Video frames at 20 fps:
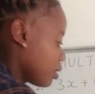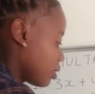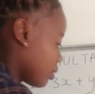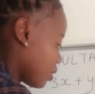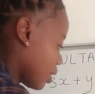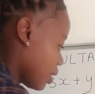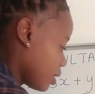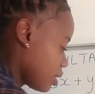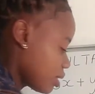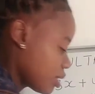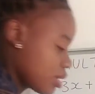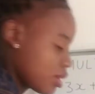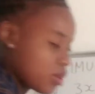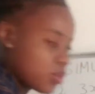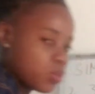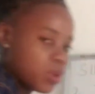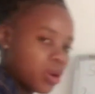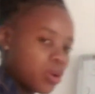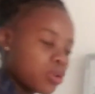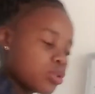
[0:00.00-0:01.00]
Right,
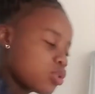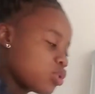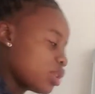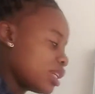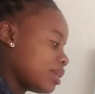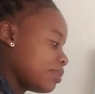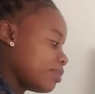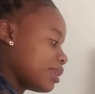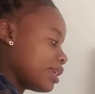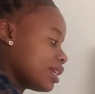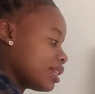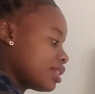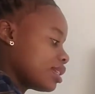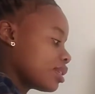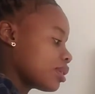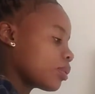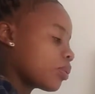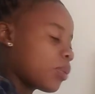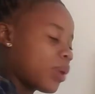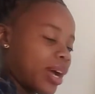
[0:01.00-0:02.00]
we're going to
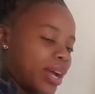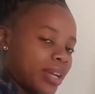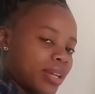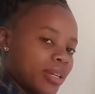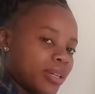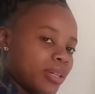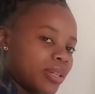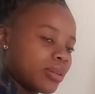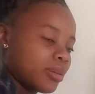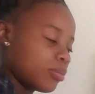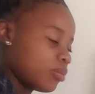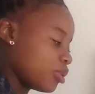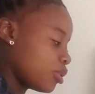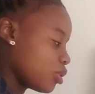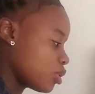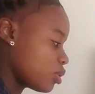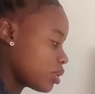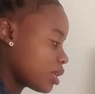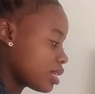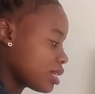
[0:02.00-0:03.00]
eliminate y
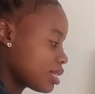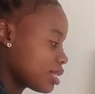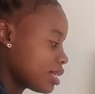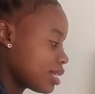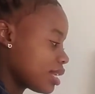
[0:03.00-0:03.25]
because you can see